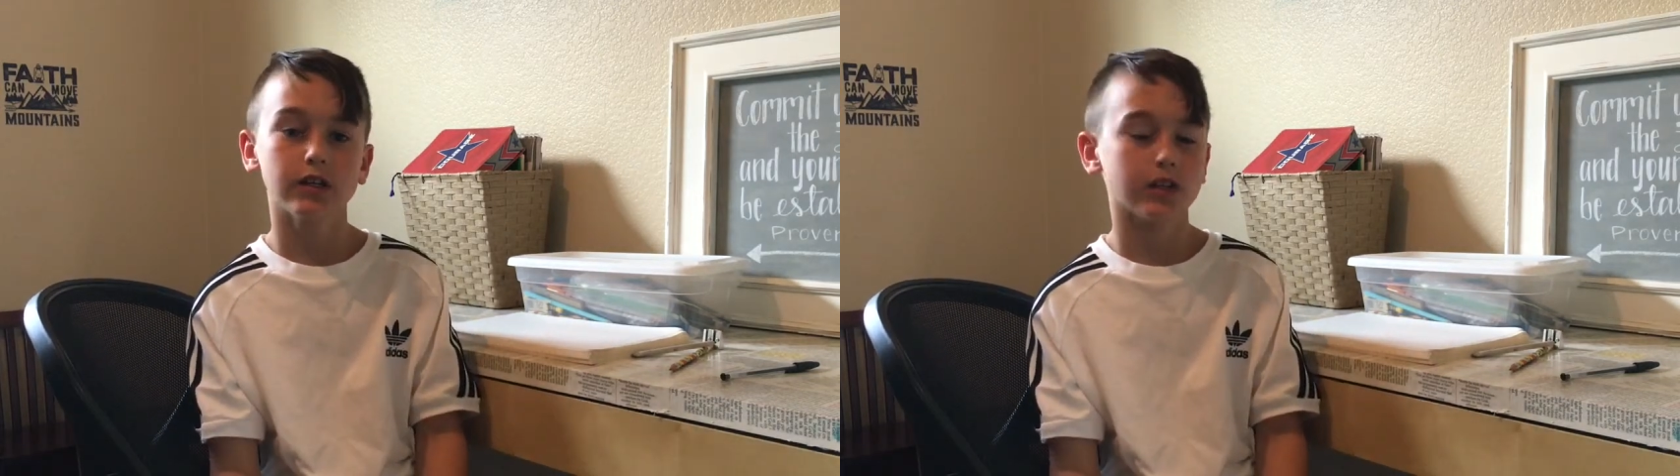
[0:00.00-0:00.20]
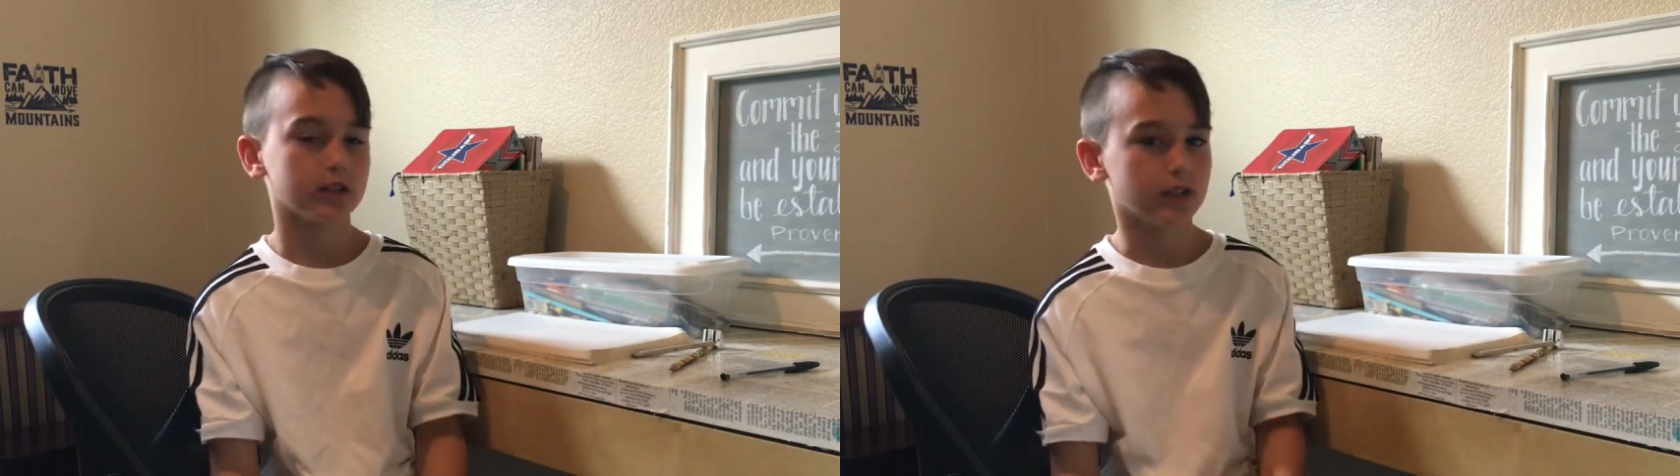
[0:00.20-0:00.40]

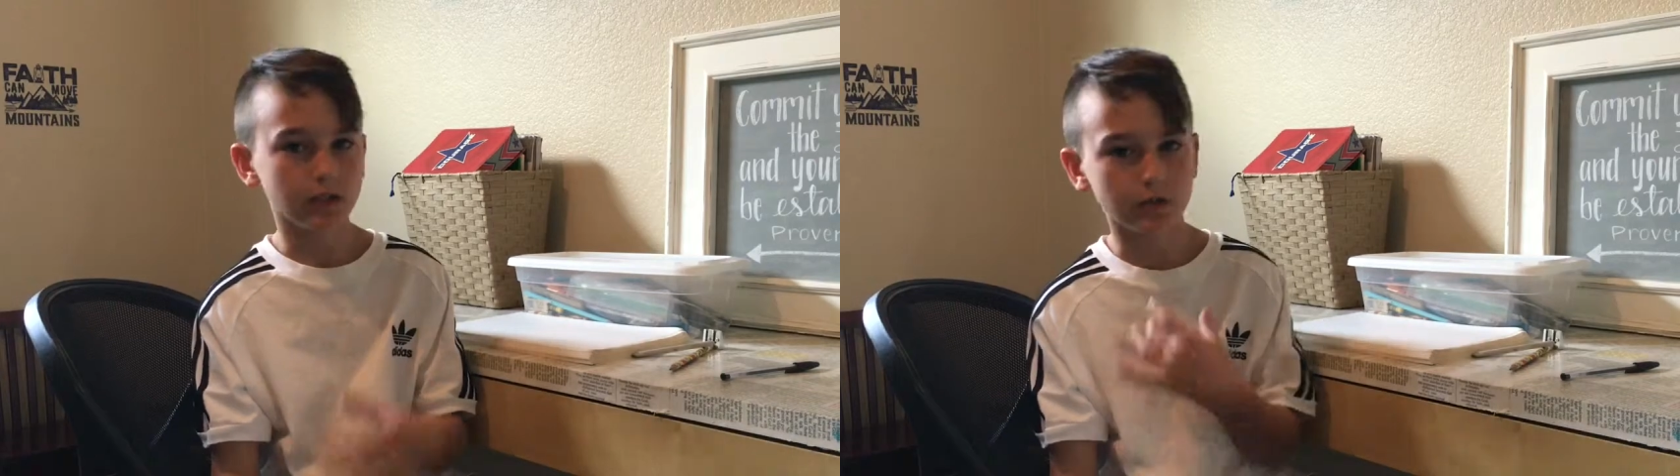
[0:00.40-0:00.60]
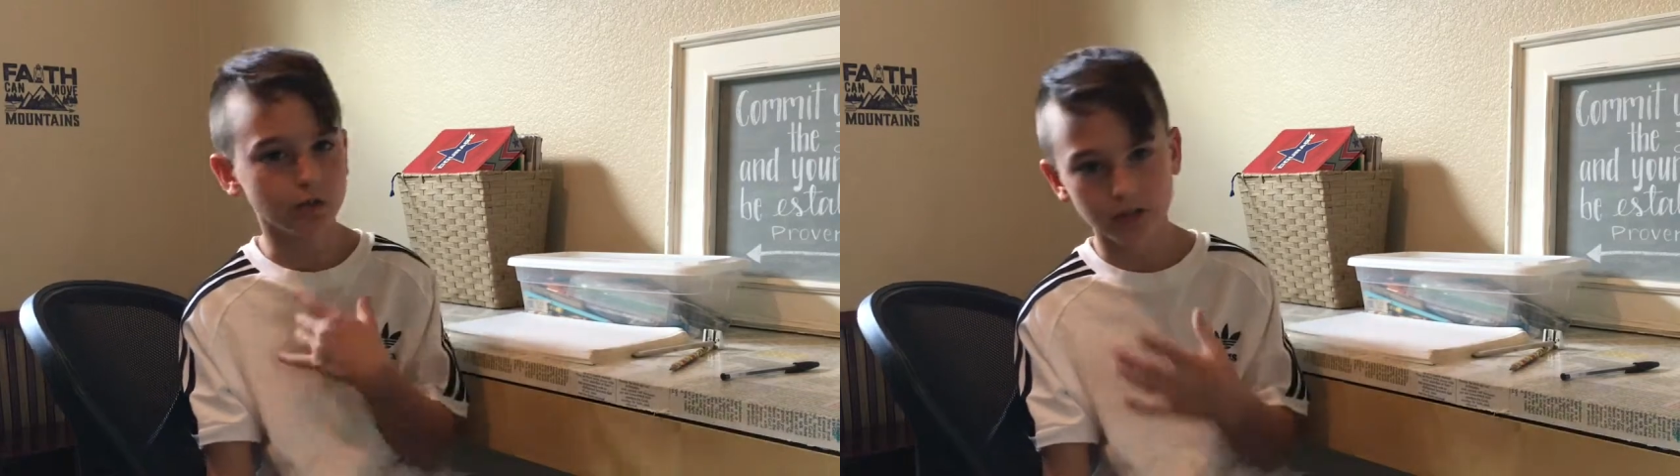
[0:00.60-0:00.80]
Because I
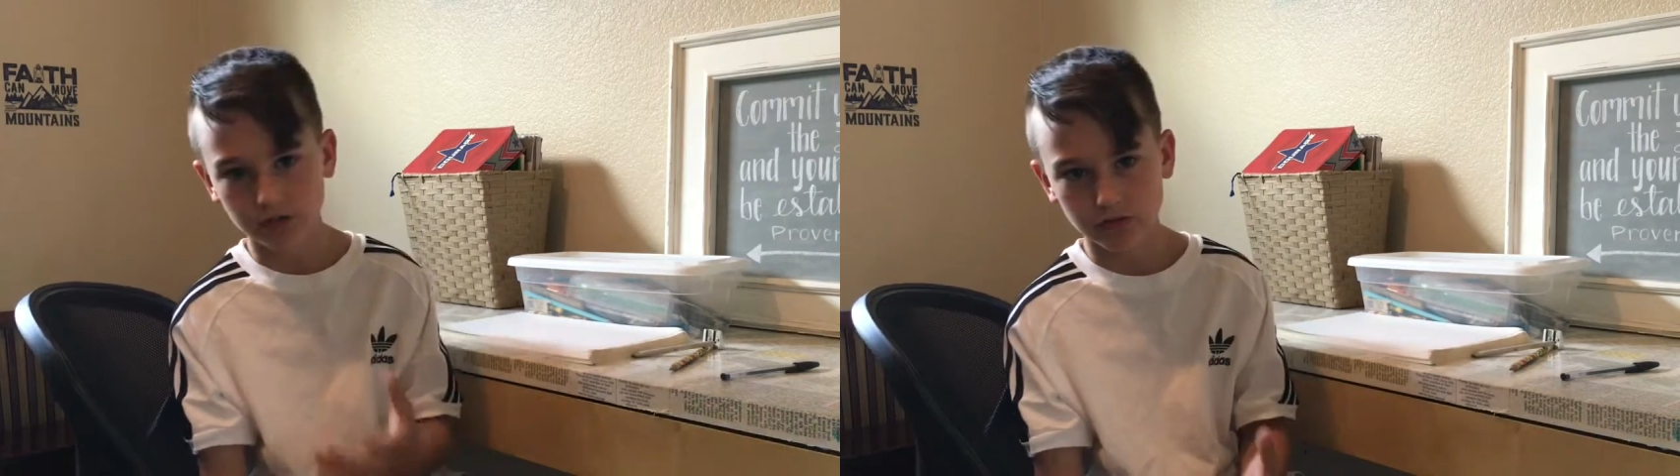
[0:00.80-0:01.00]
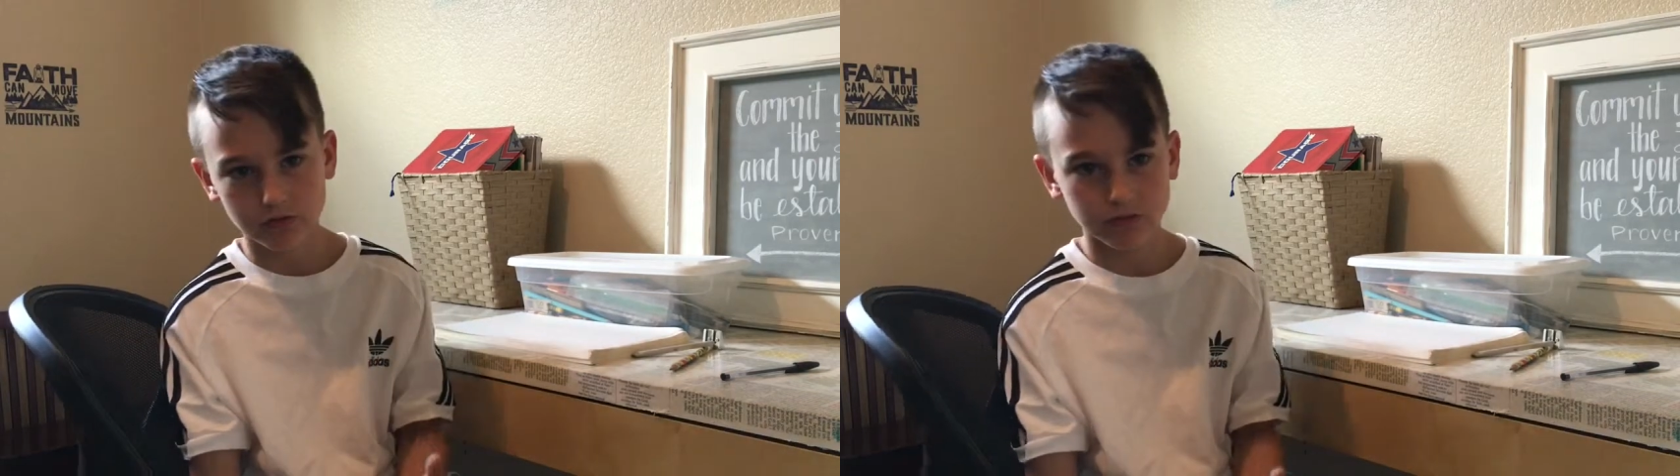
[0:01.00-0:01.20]
don't know how to
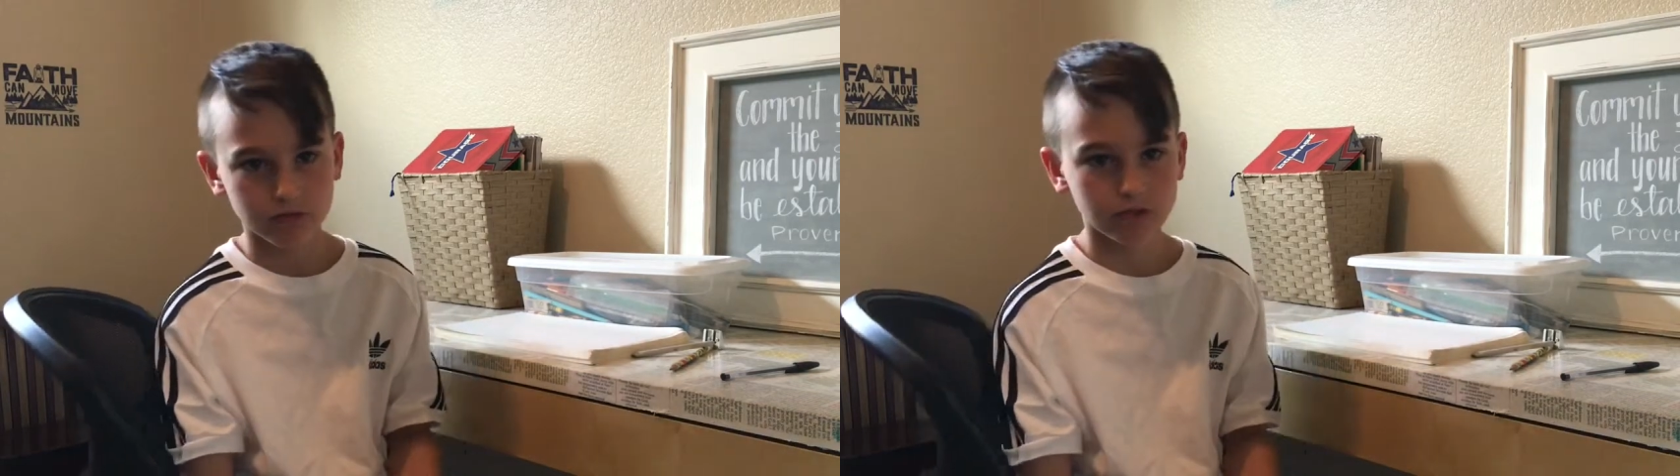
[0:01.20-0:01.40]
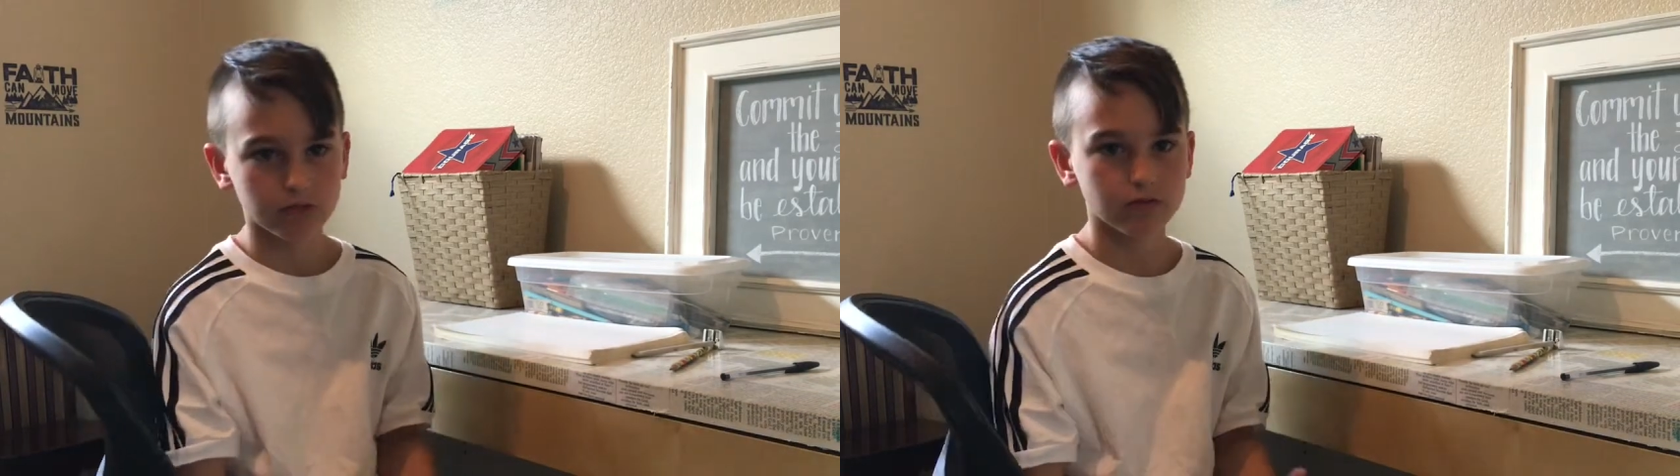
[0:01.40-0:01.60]

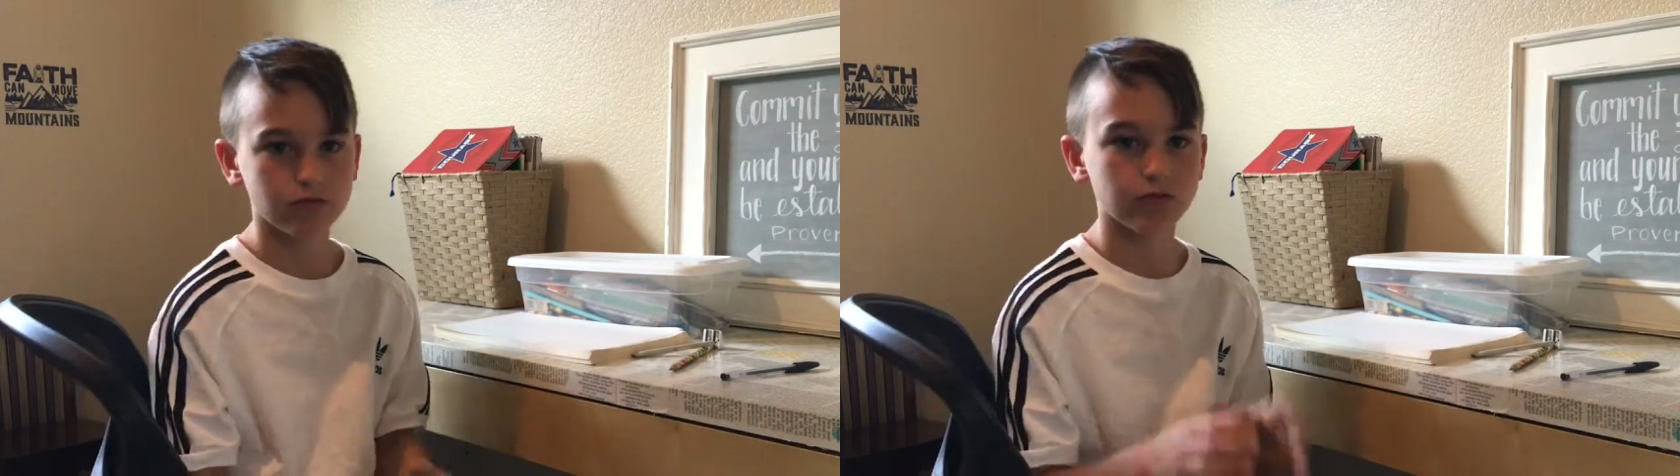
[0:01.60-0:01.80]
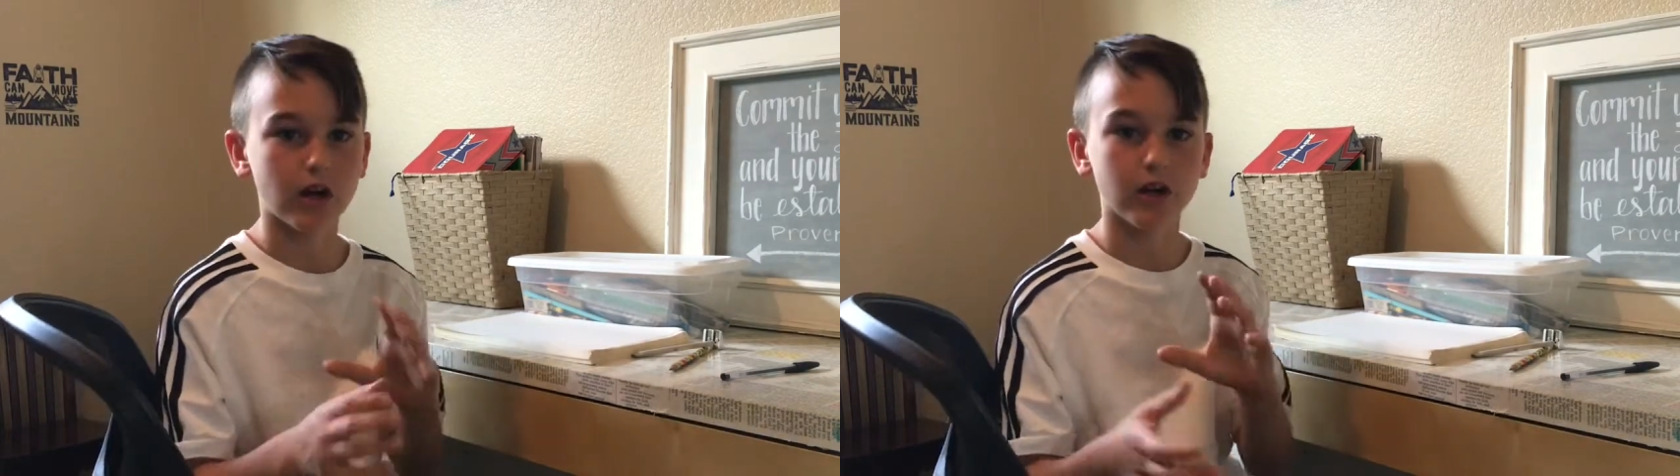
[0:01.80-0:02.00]

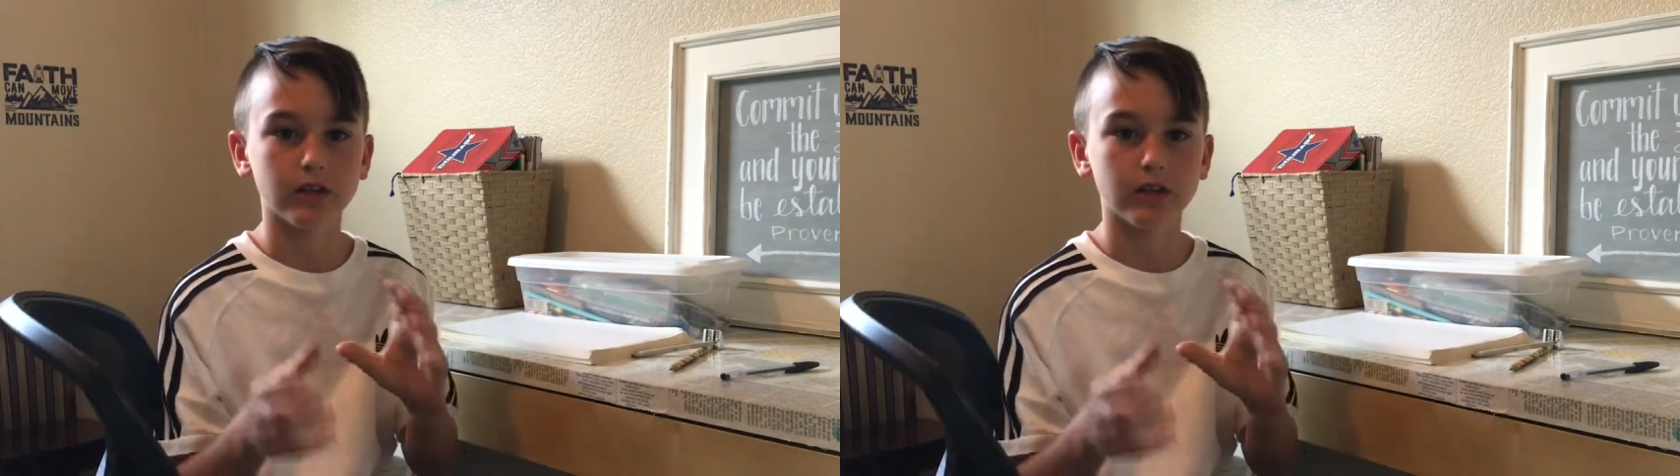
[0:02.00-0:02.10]
draw,